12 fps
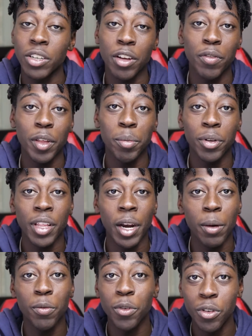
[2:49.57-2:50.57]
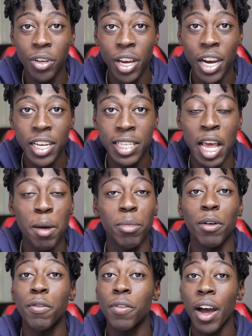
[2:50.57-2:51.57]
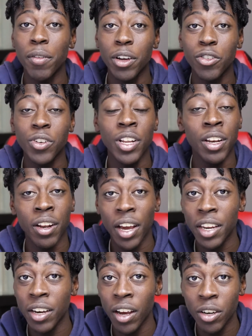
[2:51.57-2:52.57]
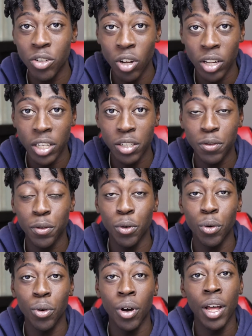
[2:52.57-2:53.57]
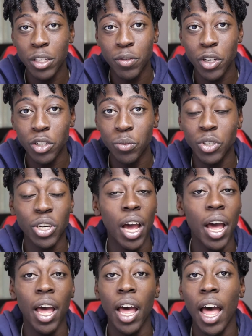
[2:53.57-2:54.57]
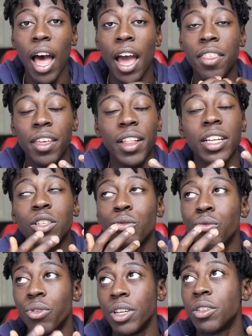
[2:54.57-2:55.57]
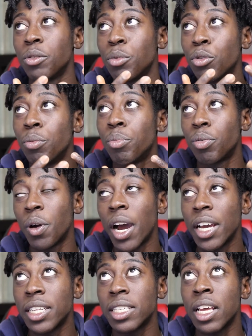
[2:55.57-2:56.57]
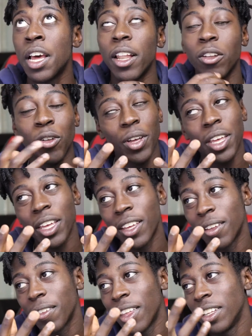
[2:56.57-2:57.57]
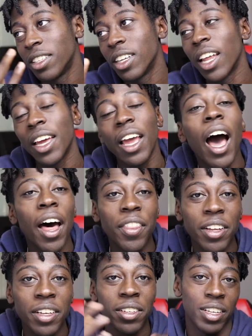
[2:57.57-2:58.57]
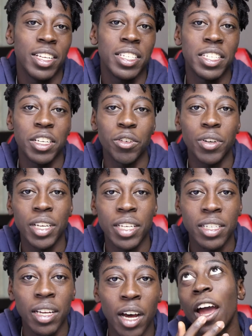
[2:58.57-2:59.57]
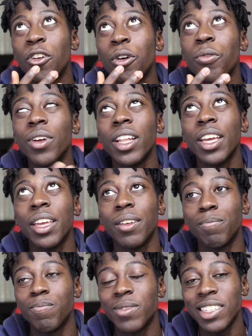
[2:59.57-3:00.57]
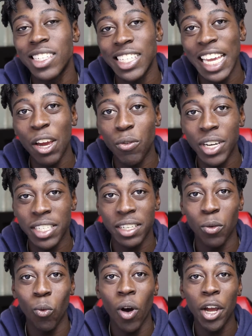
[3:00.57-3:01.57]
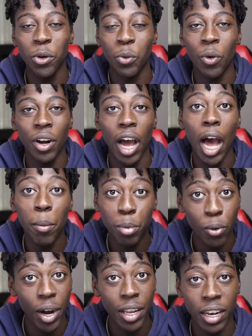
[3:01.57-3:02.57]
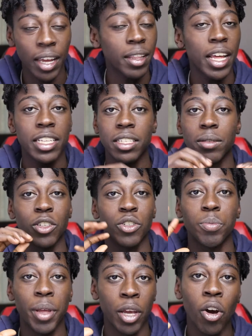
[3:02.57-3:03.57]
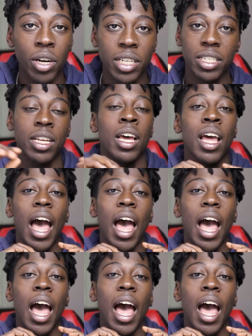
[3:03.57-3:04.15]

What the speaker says: I'll definitely put that up for you guys, but $599 for base version, which I think that's a reasonable price. But looking into like other series, I don't really see a reason why you would want to upgrade. Like, that's just being honest.